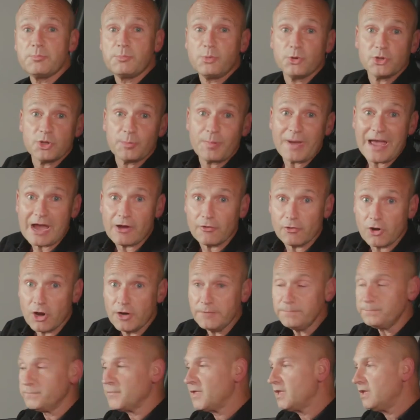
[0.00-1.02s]
put the power
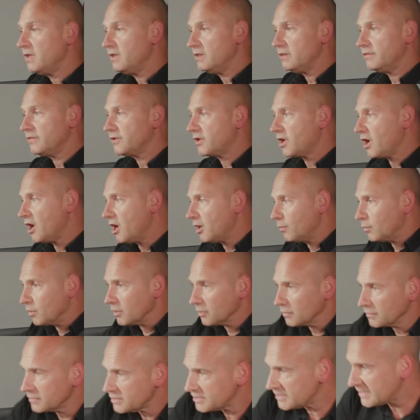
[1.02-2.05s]
on. The car
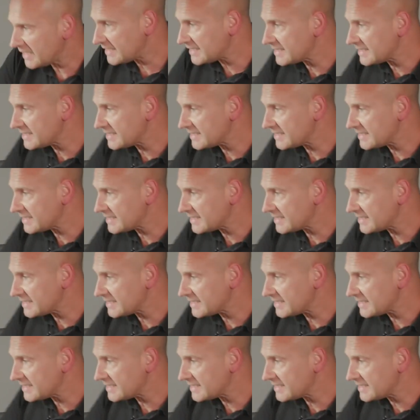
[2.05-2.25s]
will set